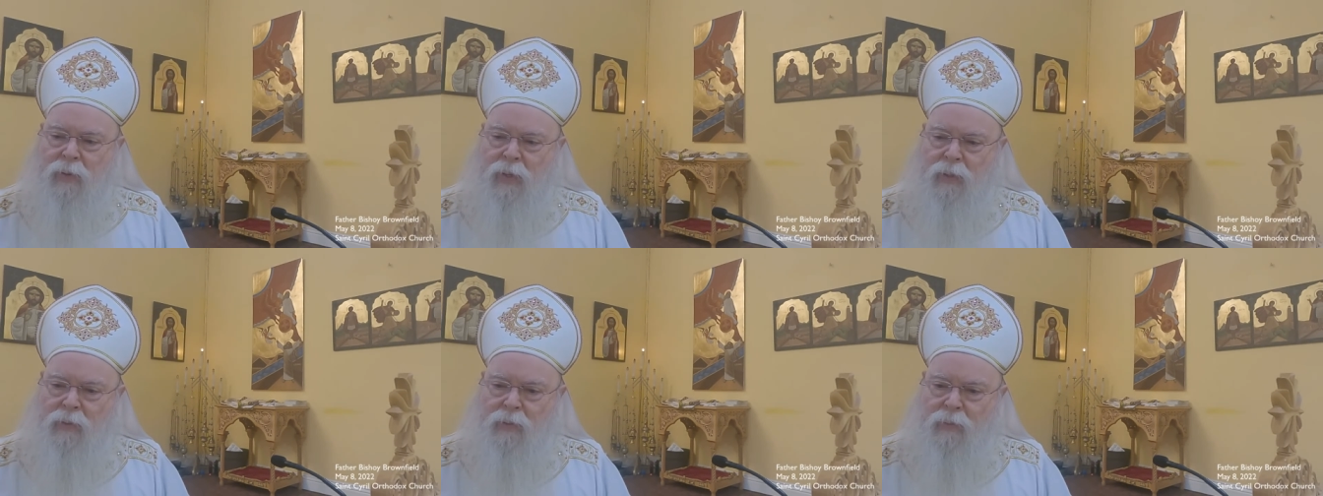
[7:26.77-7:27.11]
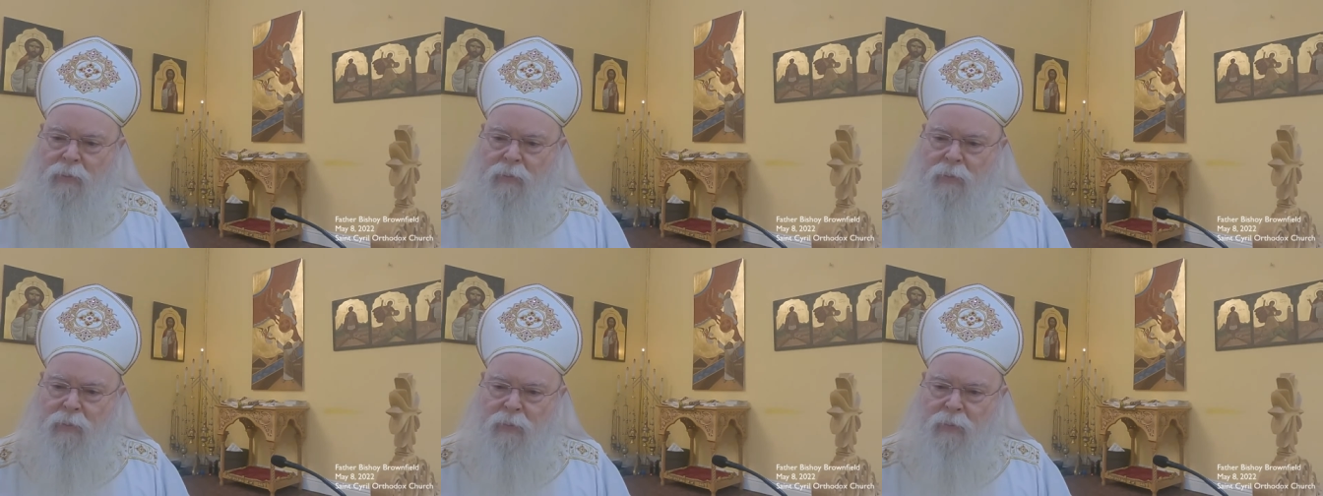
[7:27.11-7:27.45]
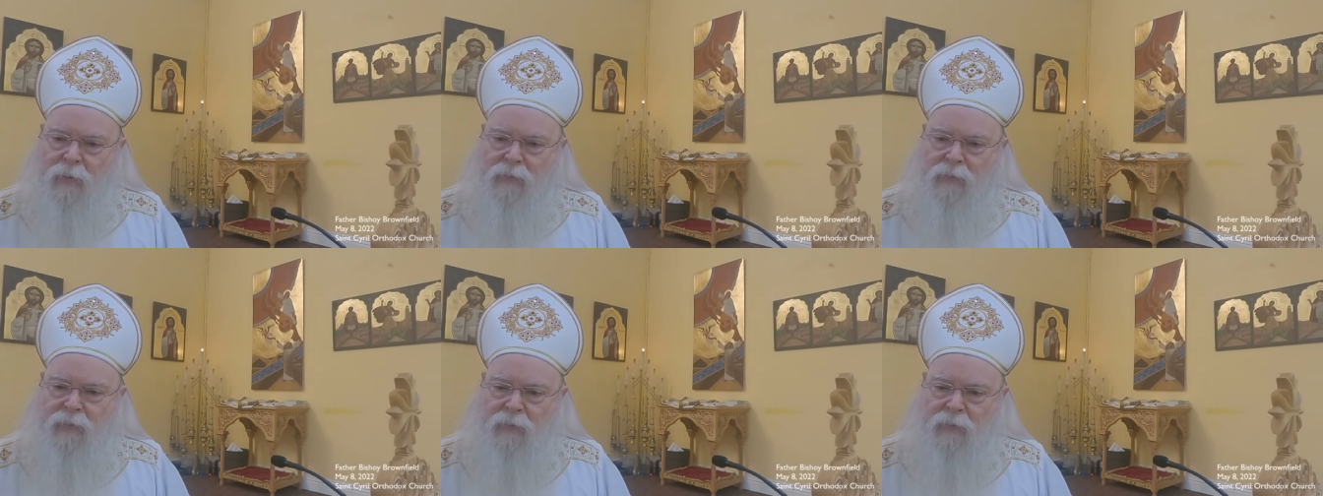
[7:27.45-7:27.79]

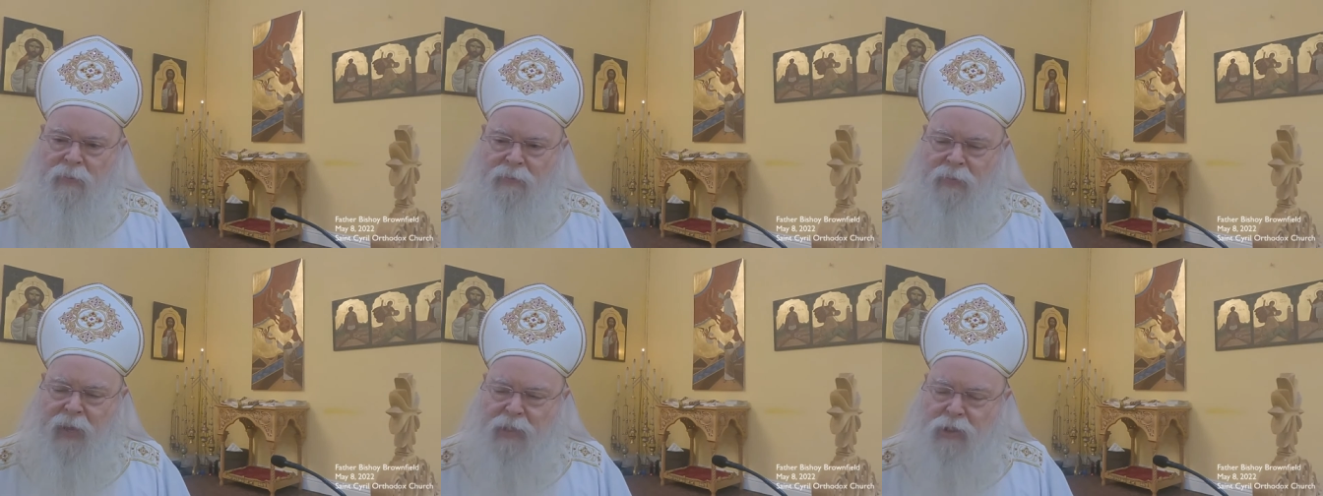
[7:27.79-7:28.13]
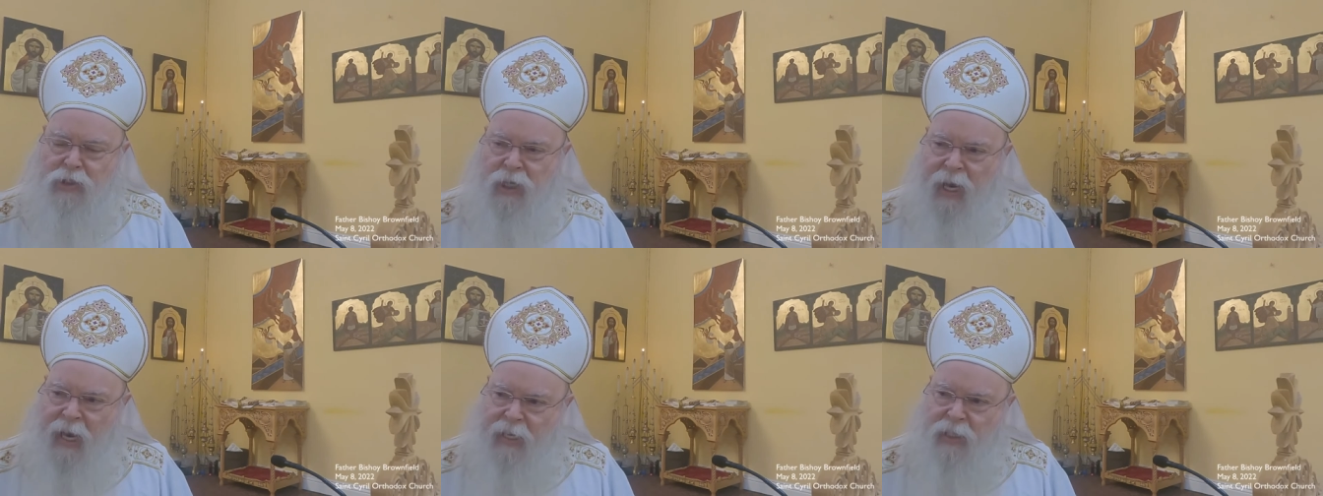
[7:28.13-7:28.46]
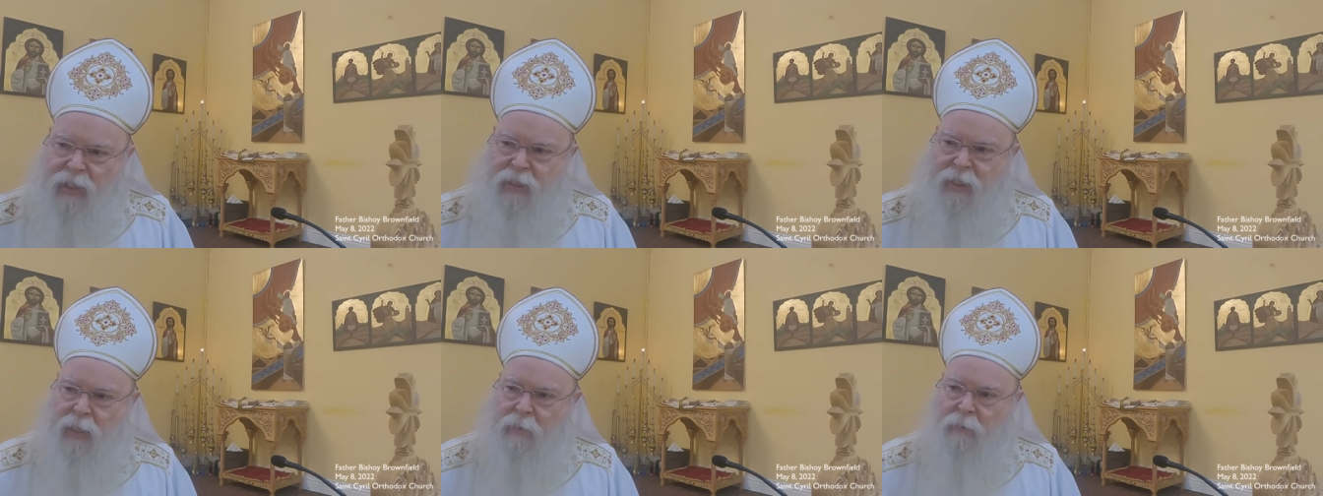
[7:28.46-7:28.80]
that, that, that they
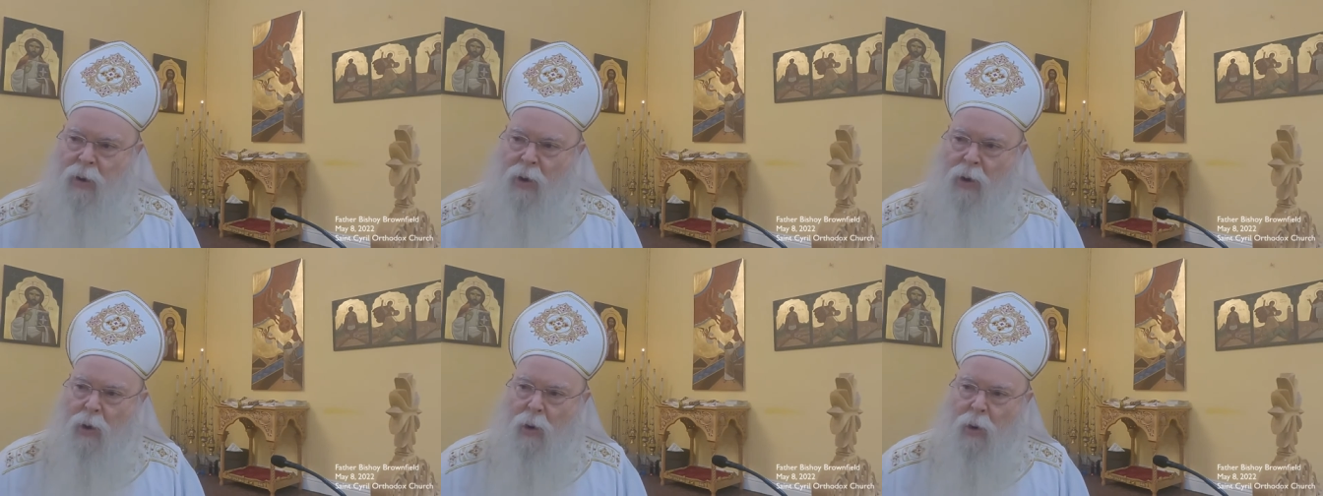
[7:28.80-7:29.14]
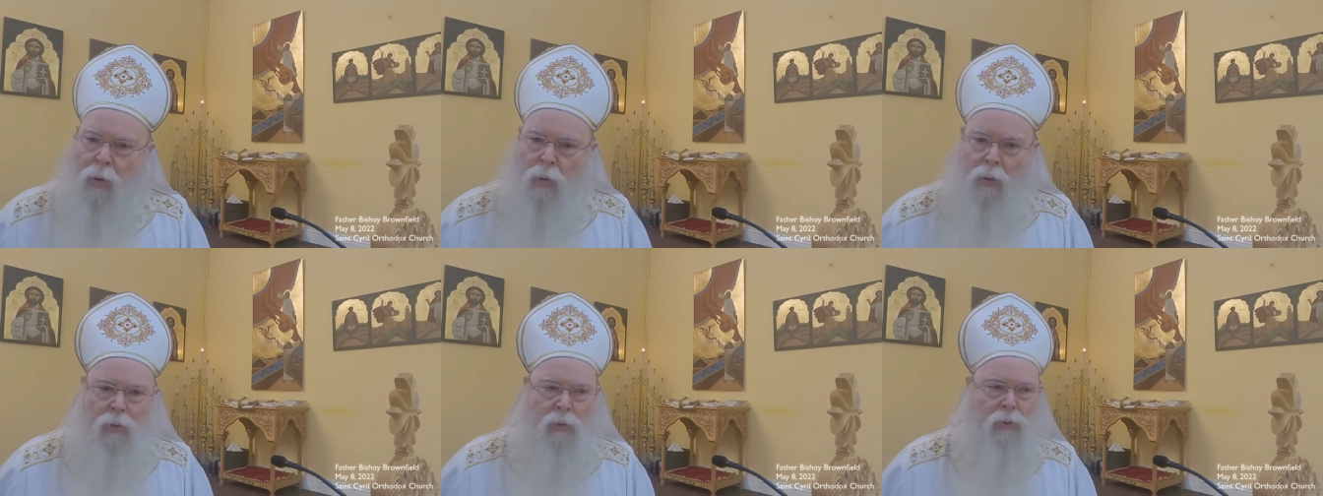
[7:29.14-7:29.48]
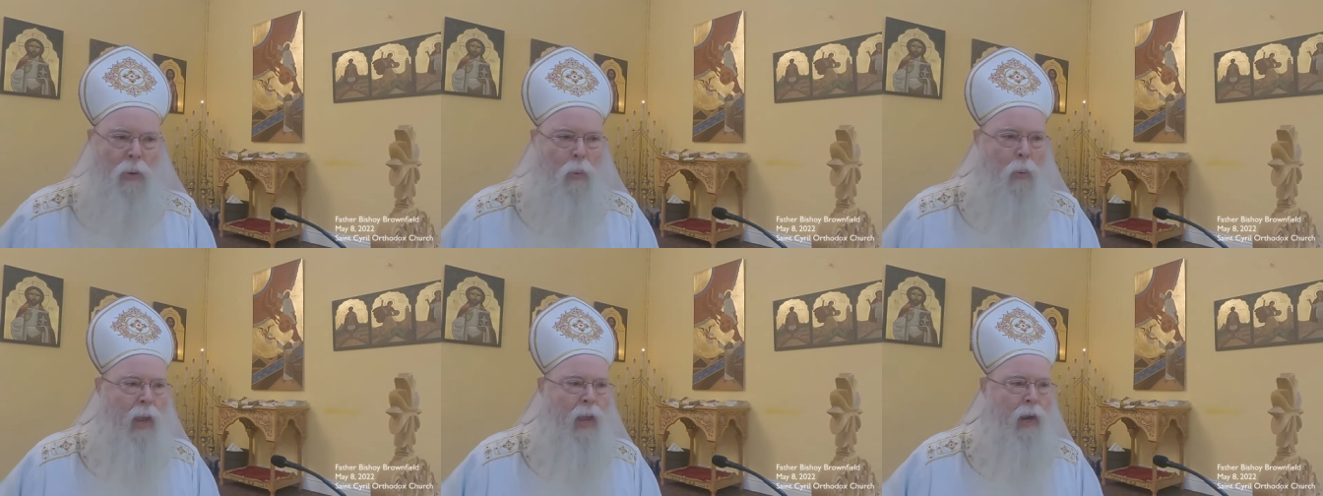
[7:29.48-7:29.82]
chased him all
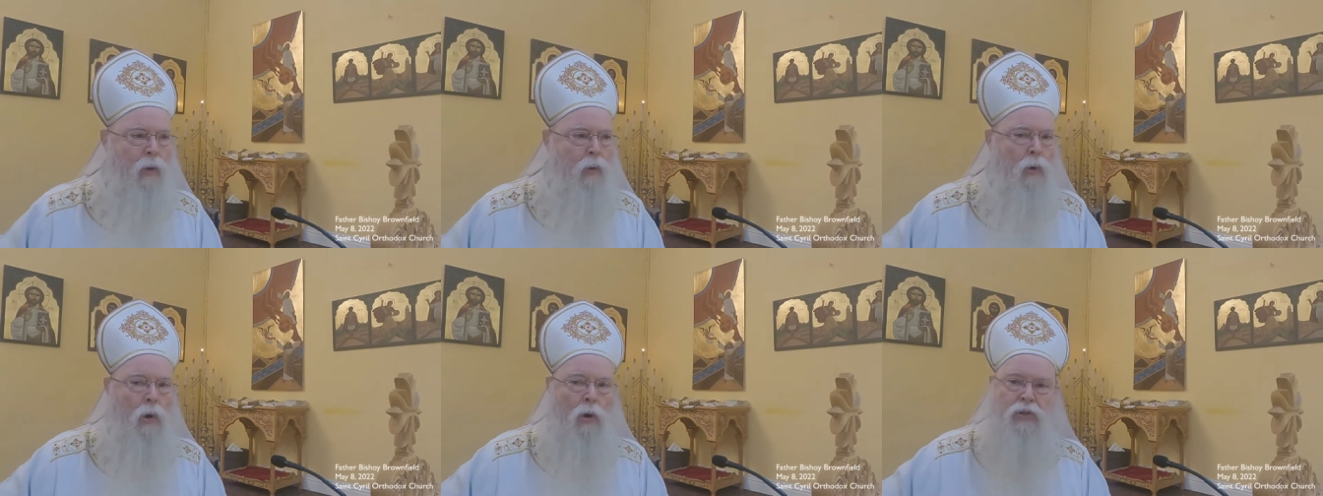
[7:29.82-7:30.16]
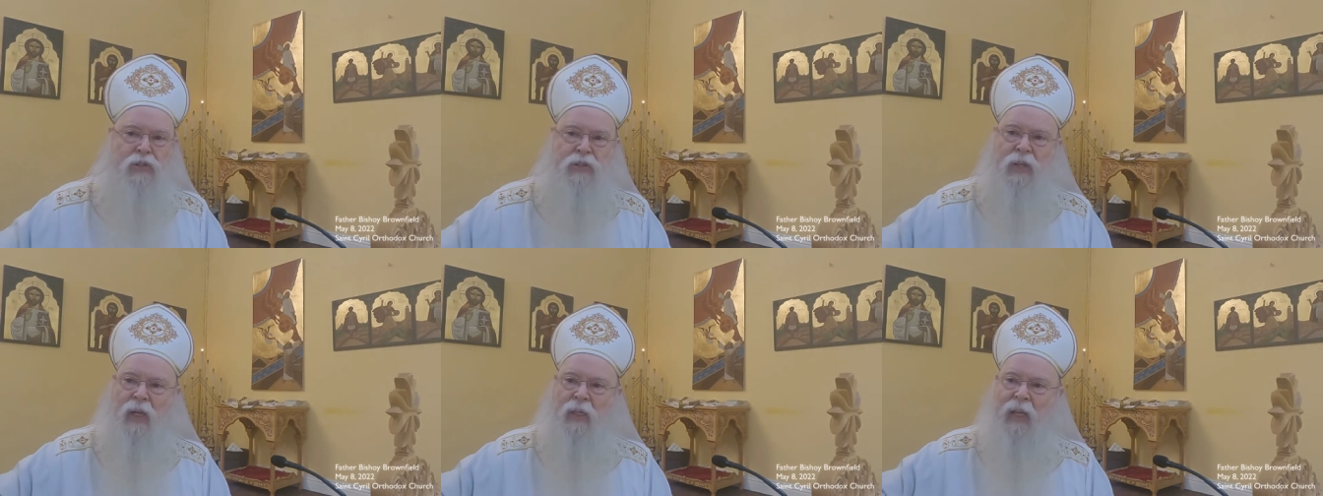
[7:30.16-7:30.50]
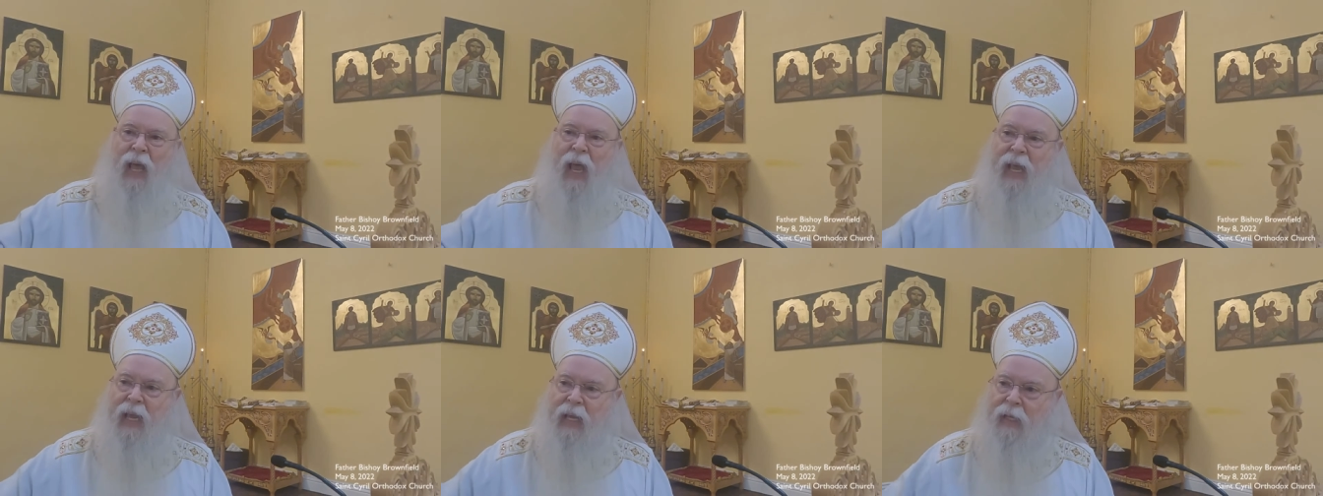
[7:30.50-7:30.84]
the way across the
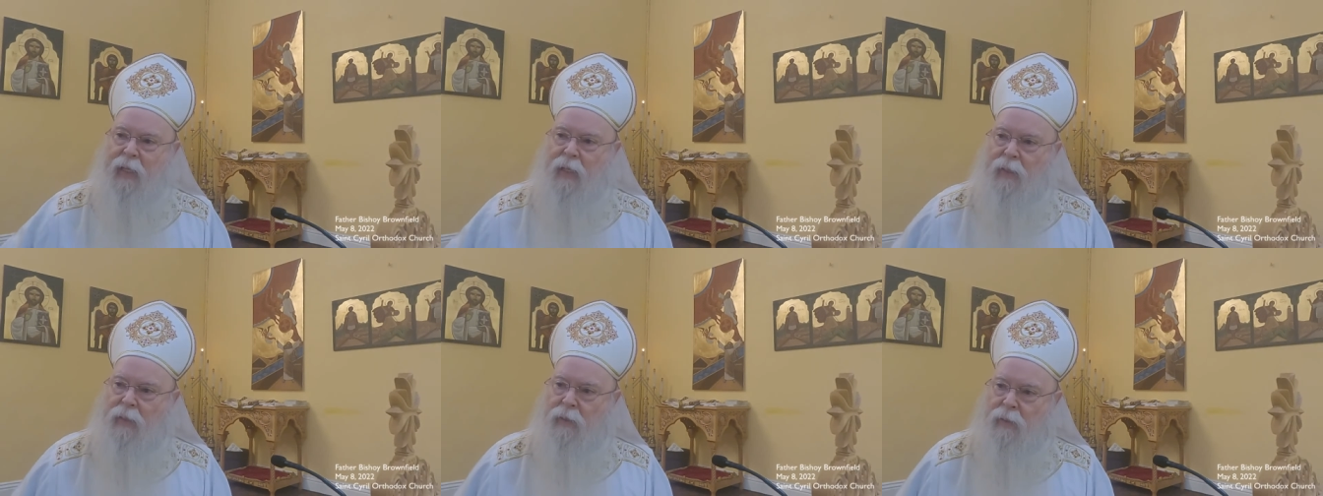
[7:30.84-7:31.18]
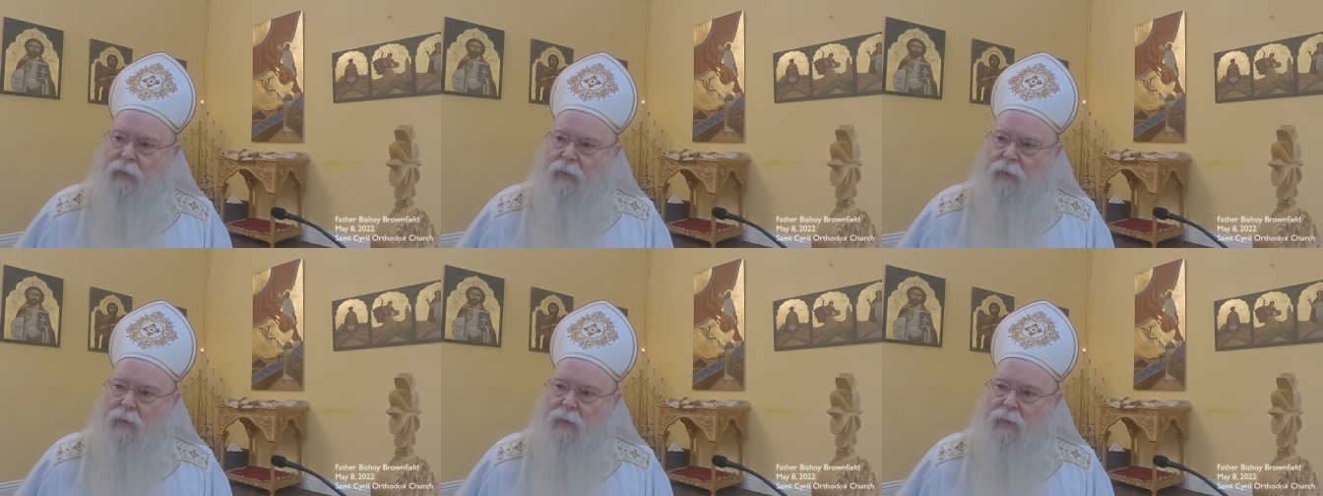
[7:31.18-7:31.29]
lake?